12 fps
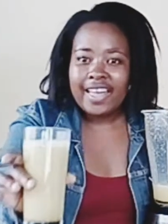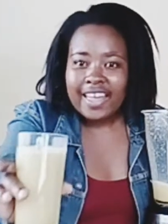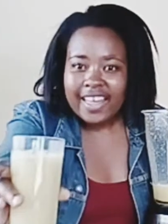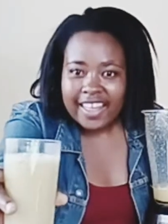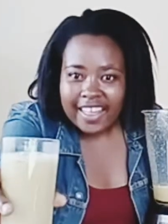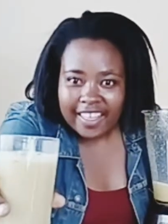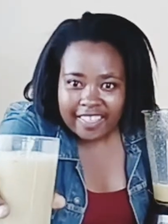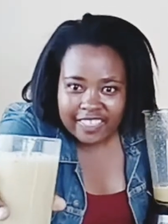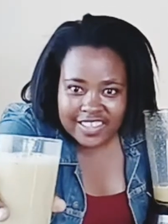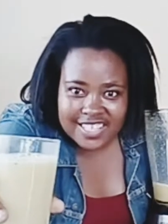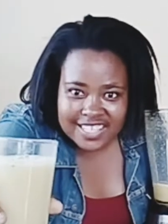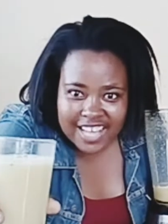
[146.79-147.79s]
this is
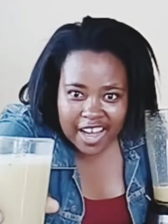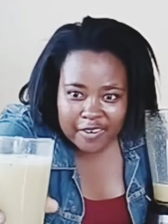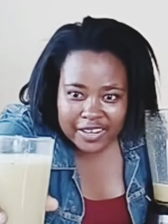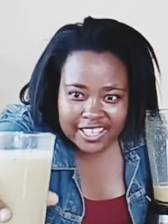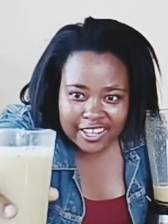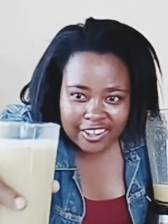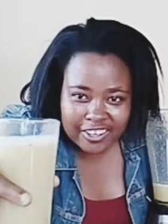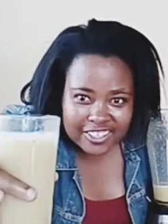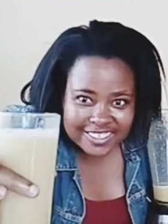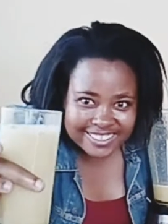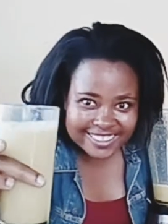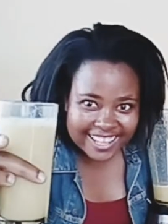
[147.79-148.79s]
how it looks
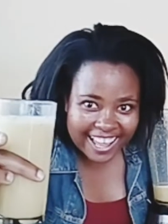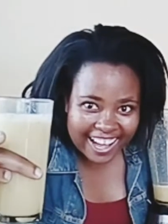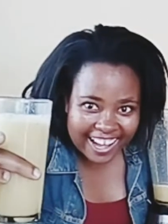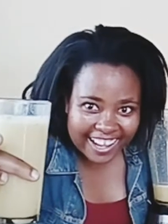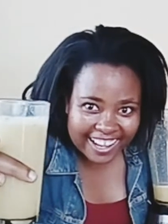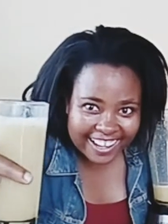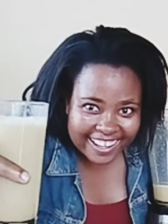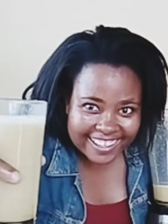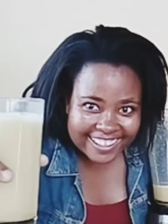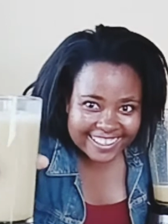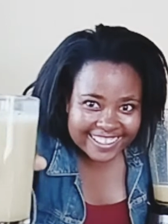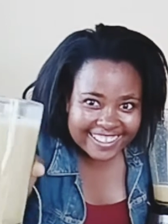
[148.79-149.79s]
like.
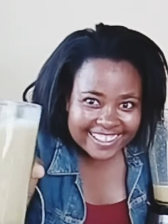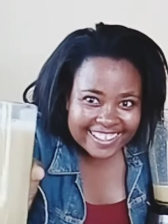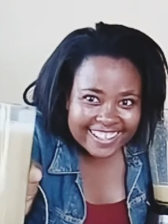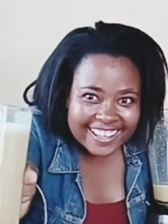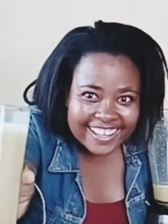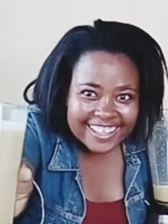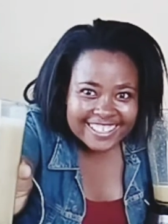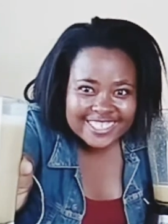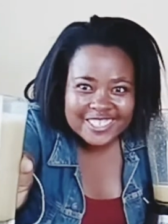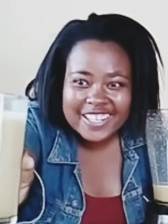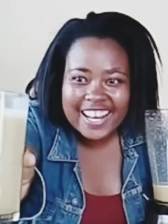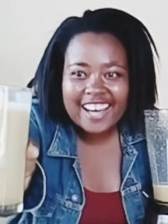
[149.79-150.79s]
So
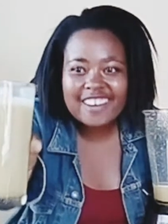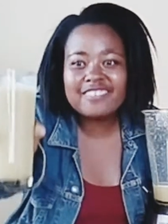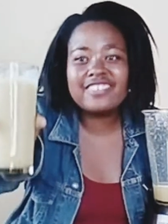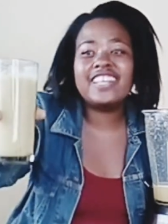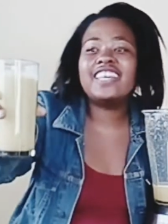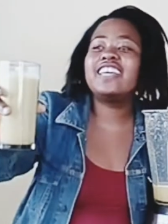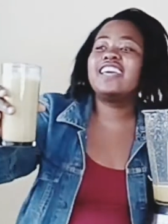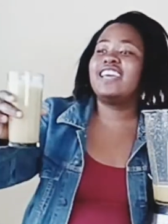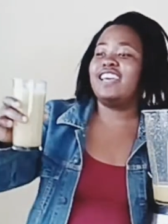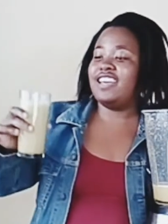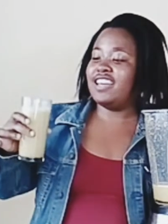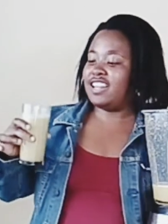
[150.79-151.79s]
lovely.
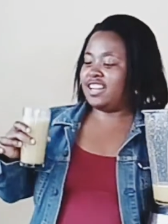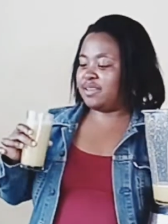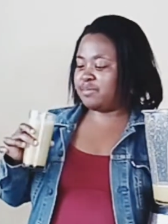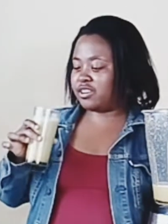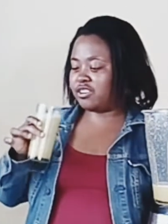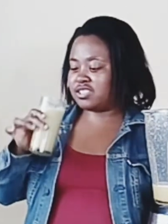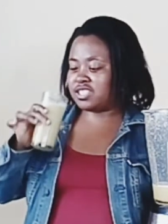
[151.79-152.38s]
Let me go taste.